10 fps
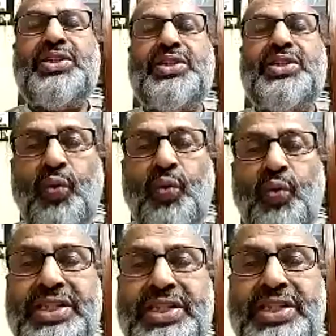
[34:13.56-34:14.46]

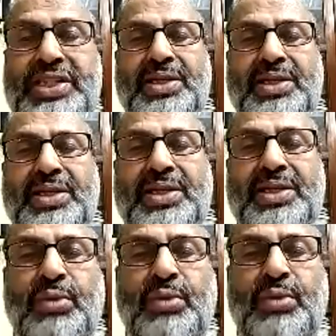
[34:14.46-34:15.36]
villager was
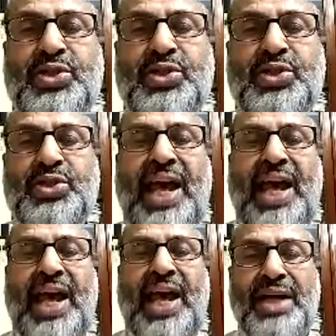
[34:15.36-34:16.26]
able to
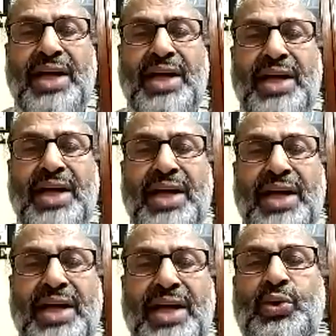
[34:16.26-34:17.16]
stand up
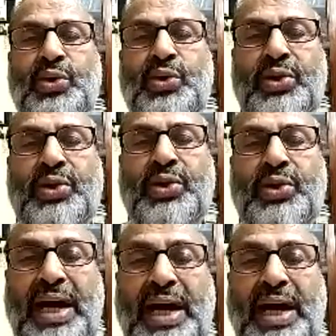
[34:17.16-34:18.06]
to the
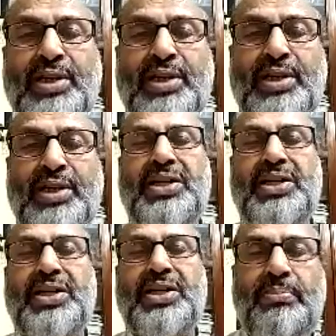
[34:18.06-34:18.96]
might of the British
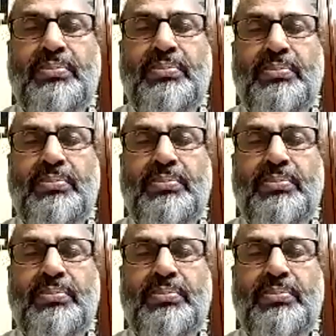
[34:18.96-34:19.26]
Empire.